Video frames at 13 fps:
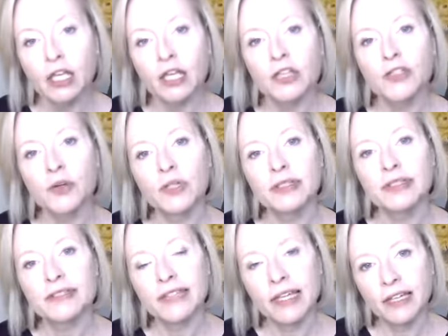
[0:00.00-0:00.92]
So
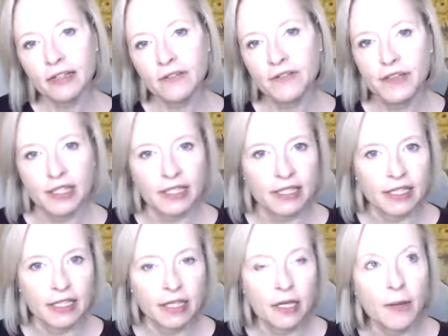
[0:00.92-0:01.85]
instead of
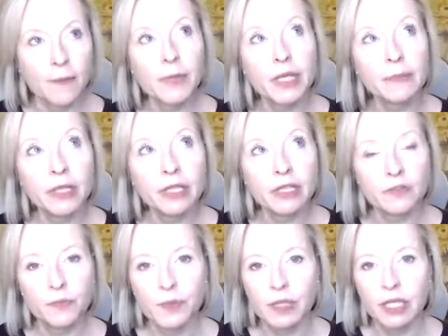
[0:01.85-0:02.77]
thinking, maybe
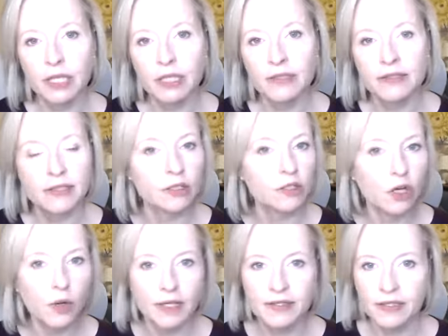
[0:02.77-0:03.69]
if plans didn't
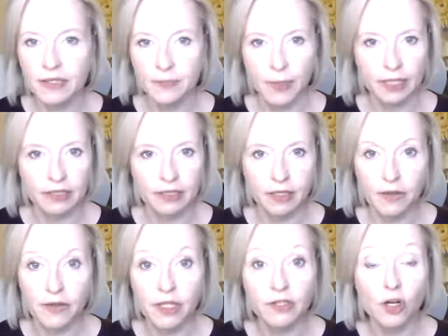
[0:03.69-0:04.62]
go as expected
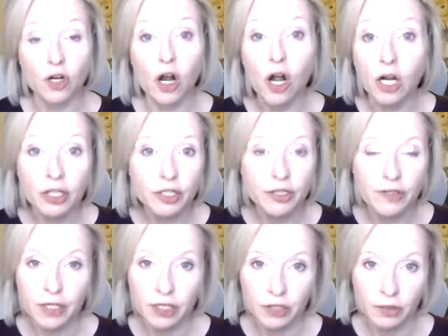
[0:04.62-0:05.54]
and things are harder
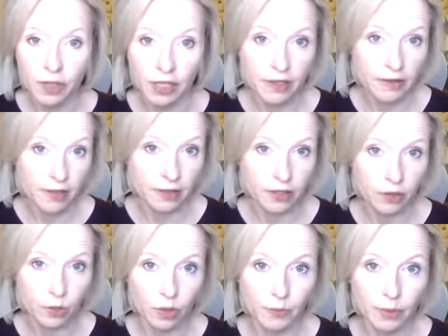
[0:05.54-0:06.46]
than you had thought they
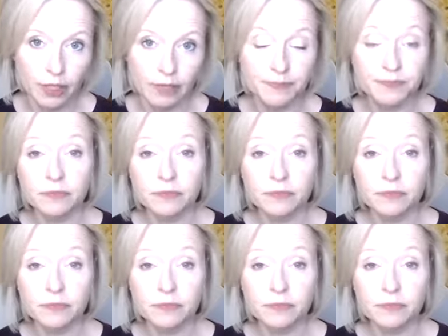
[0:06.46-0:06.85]
would be,